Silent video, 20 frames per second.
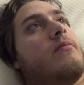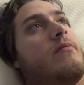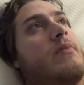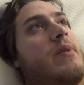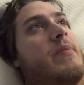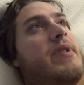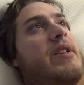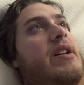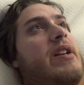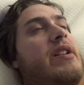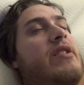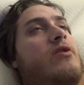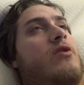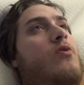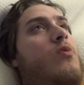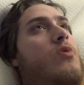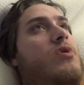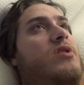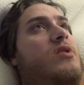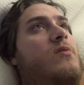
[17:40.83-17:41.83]
I mean, I
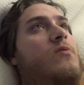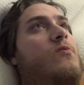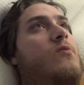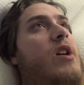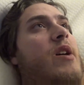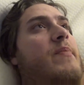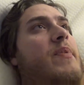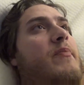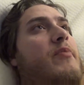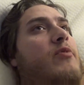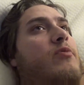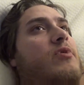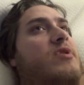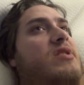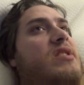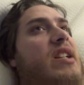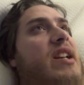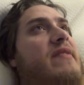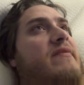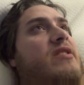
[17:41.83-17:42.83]
know some white people were
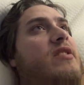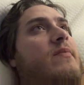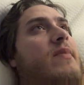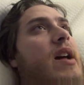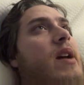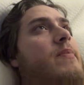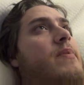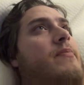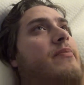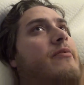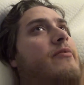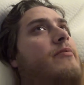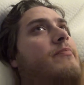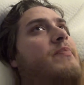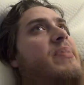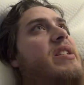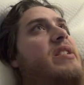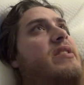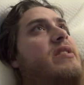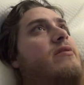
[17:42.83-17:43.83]
slaves to black people.
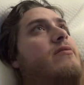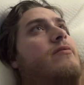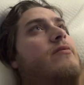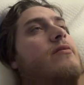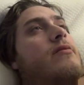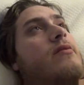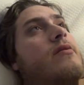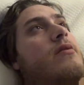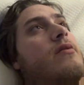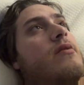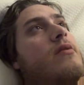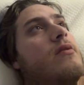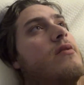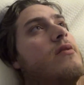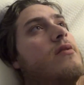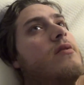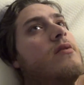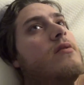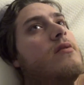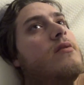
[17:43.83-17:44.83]
Big deal.
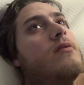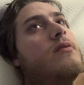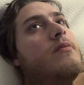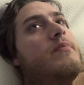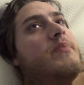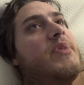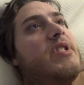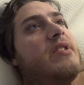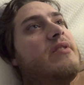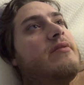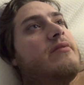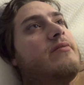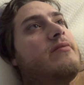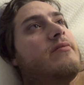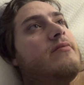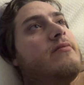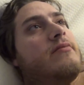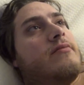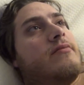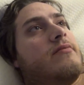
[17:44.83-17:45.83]
But
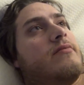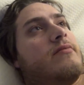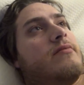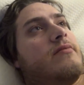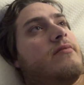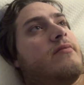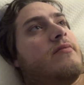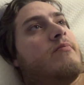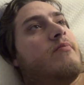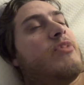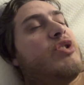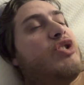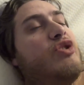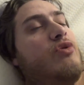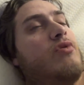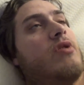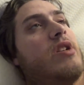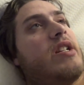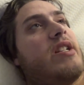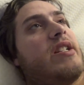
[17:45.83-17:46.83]

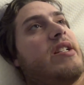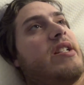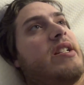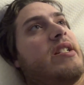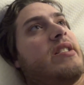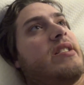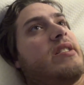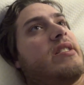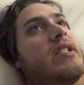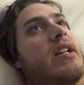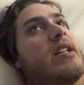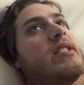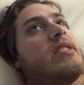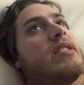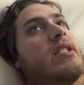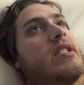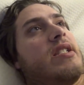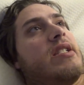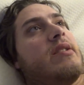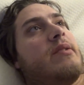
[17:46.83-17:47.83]
majority is that
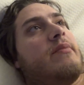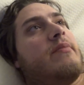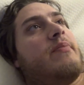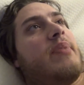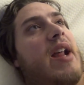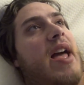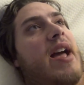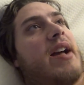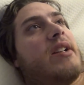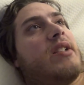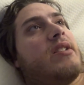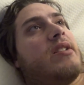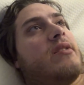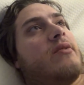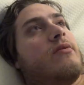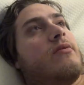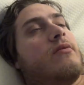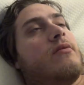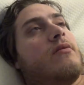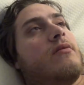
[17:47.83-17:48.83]
the blacks
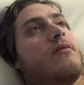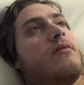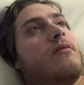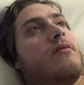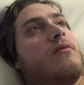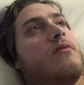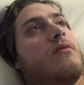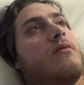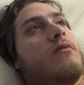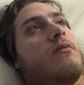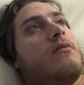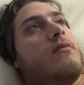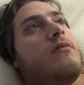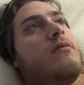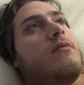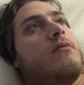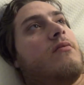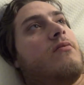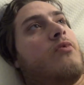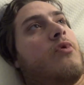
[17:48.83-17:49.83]

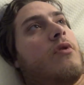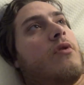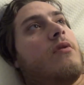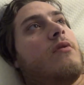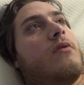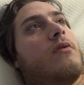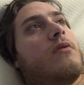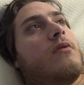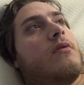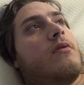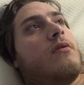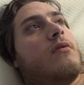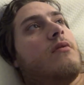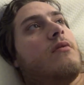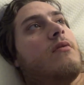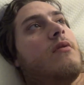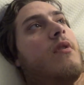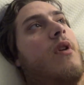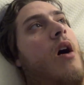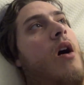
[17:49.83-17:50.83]
were
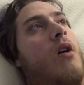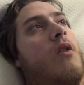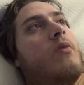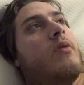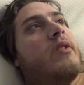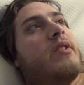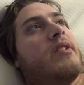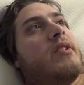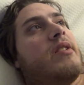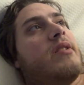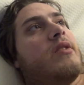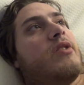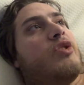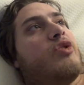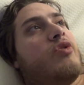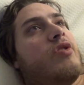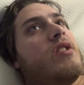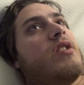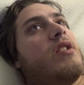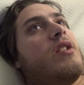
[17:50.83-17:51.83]
always
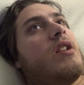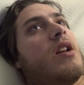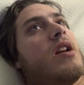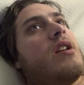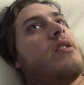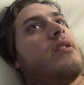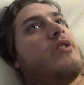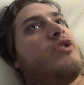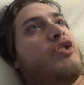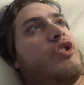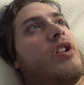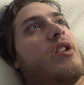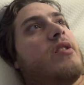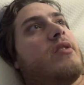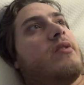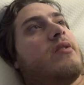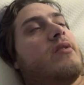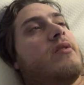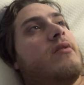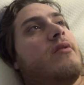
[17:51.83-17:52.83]
treated like
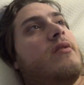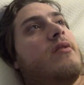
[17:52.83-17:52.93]
shit.